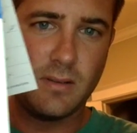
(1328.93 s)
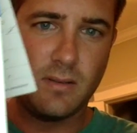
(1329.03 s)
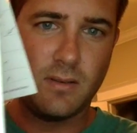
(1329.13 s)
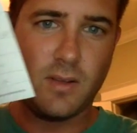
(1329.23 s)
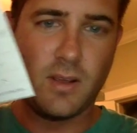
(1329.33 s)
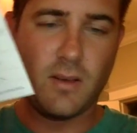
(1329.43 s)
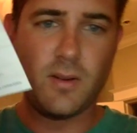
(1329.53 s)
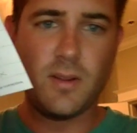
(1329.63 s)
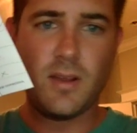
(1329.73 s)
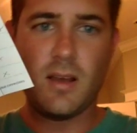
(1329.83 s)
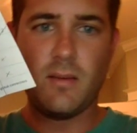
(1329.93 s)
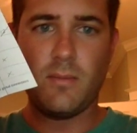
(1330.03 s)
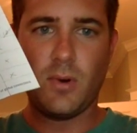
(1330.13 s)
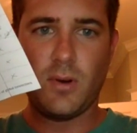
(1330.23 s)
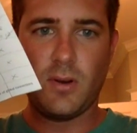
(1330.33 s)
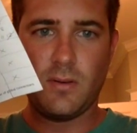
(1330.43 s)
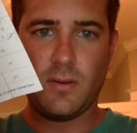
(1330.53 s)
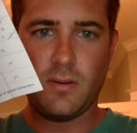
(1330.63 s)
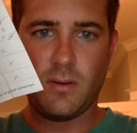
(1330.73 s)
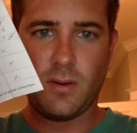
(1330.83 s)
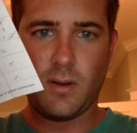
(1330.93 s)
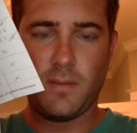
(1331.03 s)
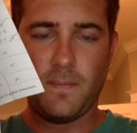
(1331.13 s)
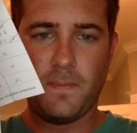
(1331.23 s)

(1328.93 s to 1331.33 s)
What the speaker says: you can't read that, but okay.